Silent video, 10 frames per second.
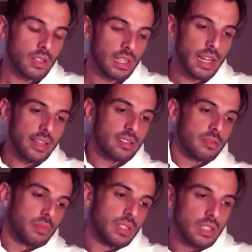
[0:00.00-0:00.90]
It has to
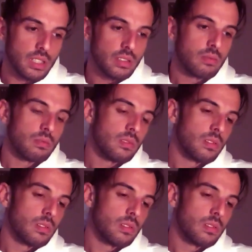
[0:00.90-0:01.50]
be